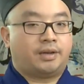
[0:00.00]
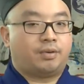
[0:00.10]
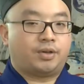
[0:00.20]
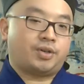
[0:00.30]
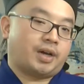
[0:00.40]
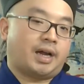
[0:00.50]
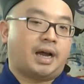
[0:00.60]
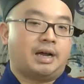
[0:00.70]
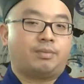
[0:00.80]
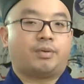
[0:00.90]
you want to check
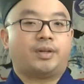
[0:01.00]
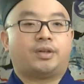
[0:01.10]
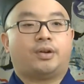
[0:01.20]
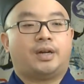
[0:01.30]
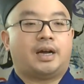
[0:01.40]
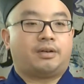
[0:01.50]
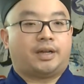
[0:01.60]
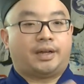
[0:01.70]
how will it turn out.